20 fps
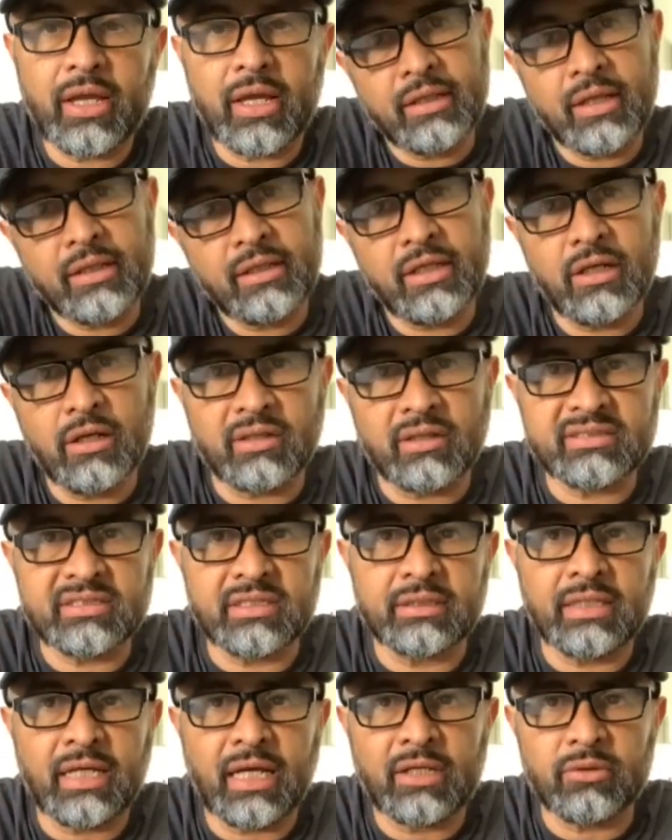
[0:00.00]
and he lost
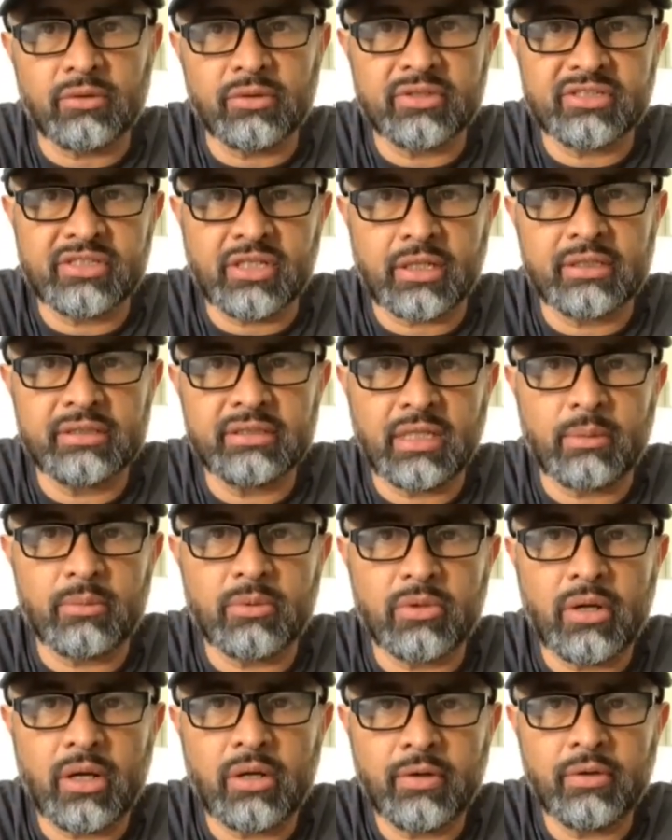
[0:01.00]
the title the second time
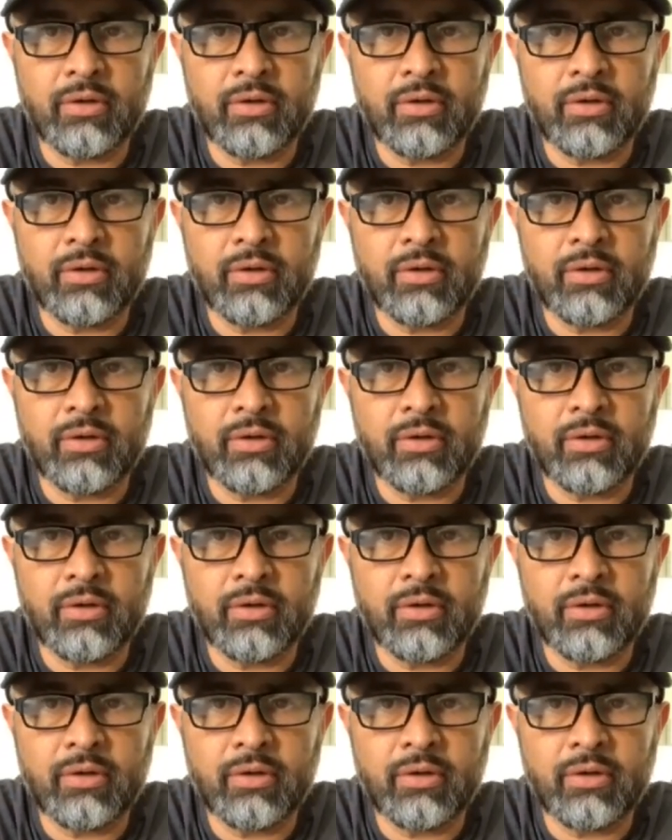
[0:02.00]
around.